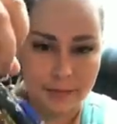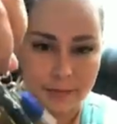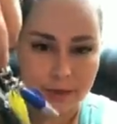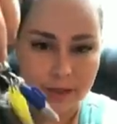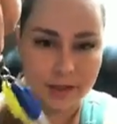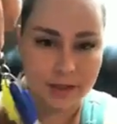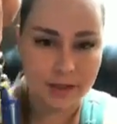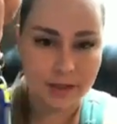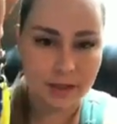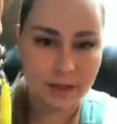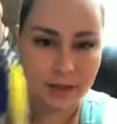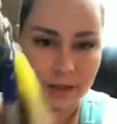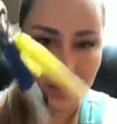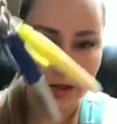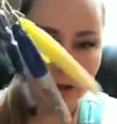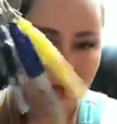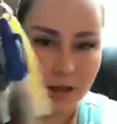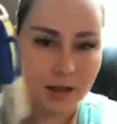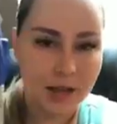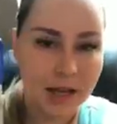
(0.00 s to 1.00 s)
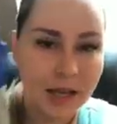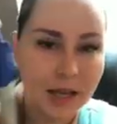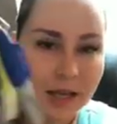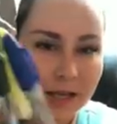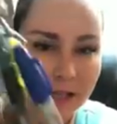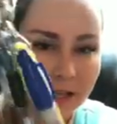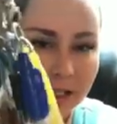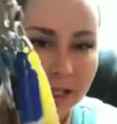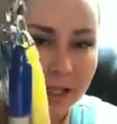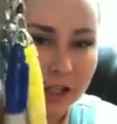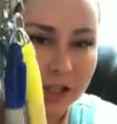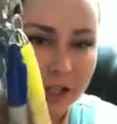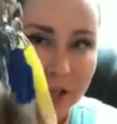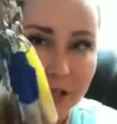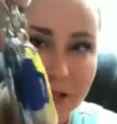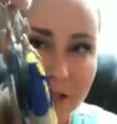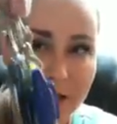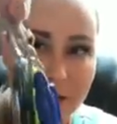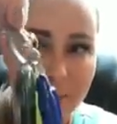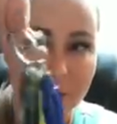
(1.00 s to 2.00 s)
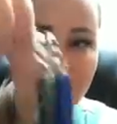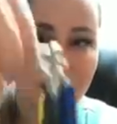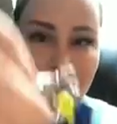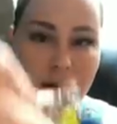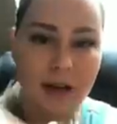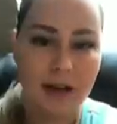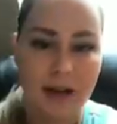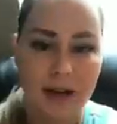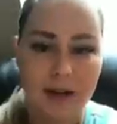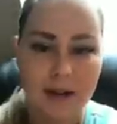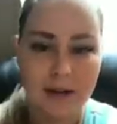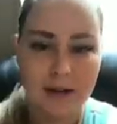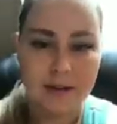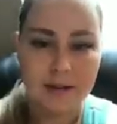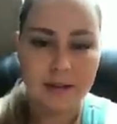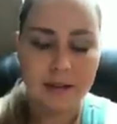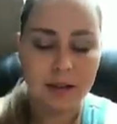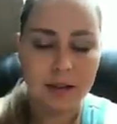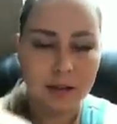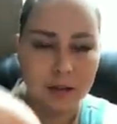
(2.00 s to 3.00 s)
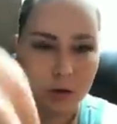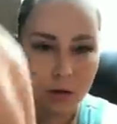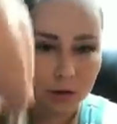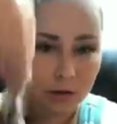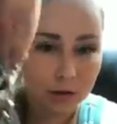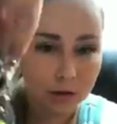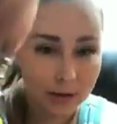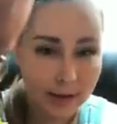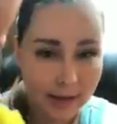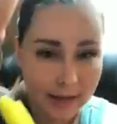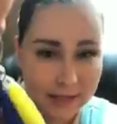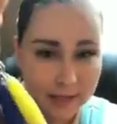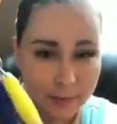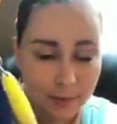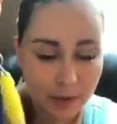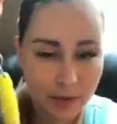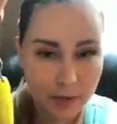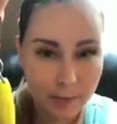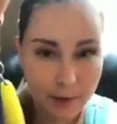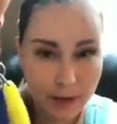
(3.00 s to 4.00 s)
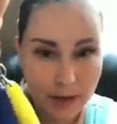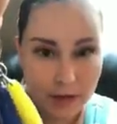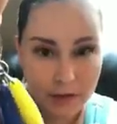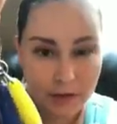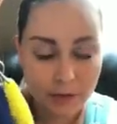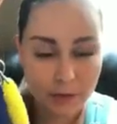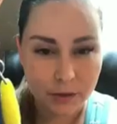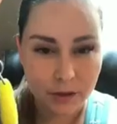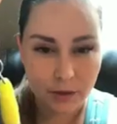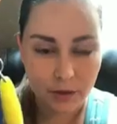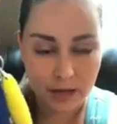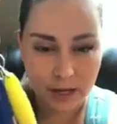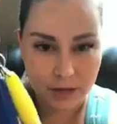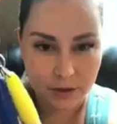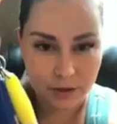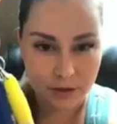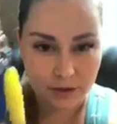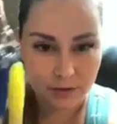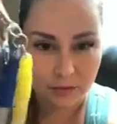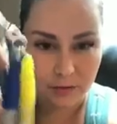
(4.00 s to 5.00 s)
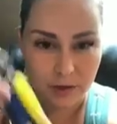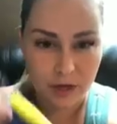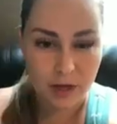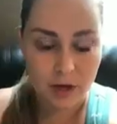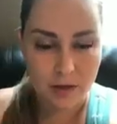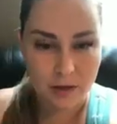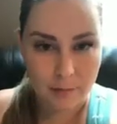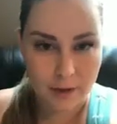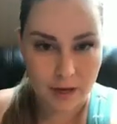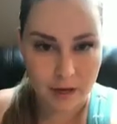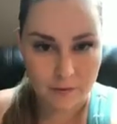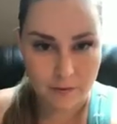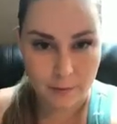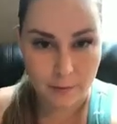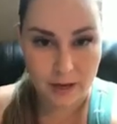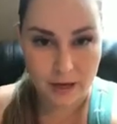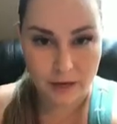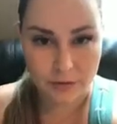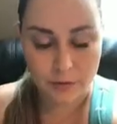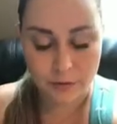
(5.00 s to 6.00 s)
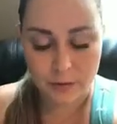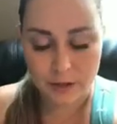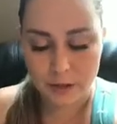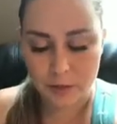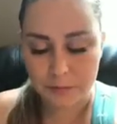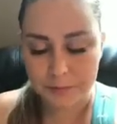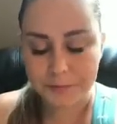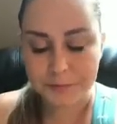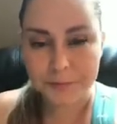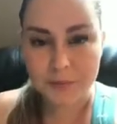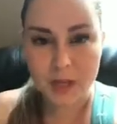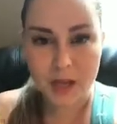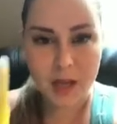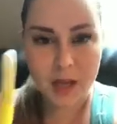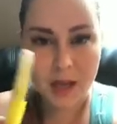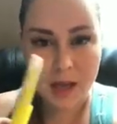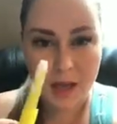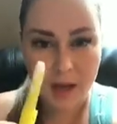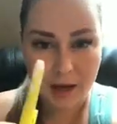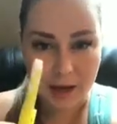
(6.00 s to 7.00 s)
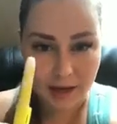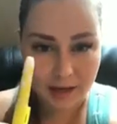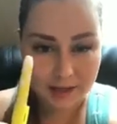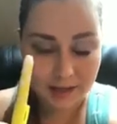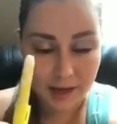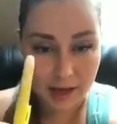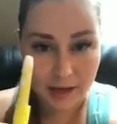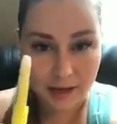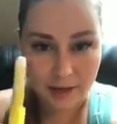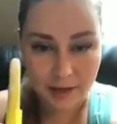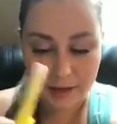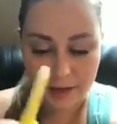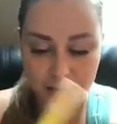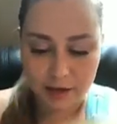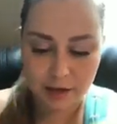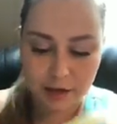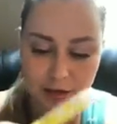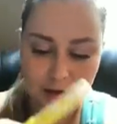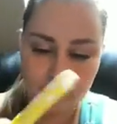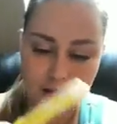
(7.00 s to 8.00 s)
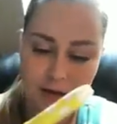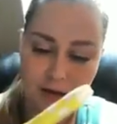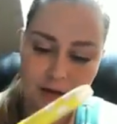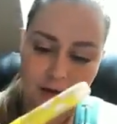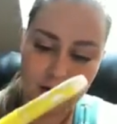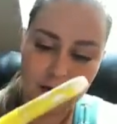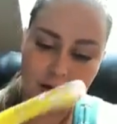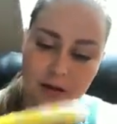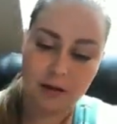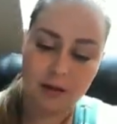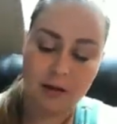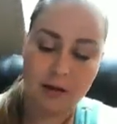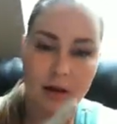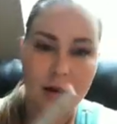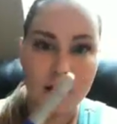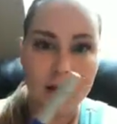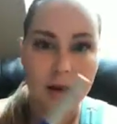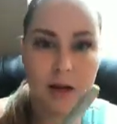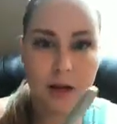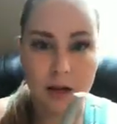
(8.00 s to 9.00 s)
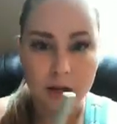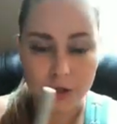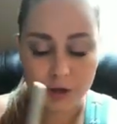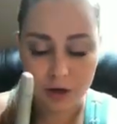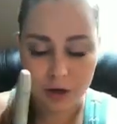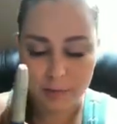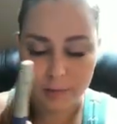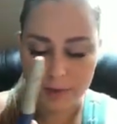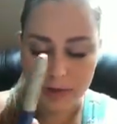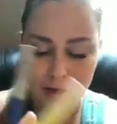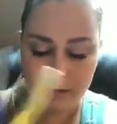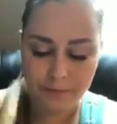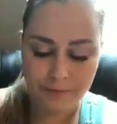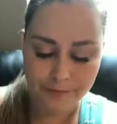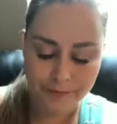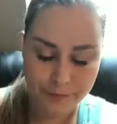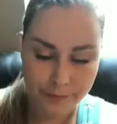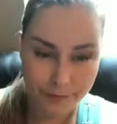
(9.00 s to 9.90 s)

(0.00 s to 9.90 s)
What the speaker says: this little keychain type thing, and it has a little clasp on the back, so it'll actually fit on the back of the badge reel. And it has a highlighter, a Sharpie,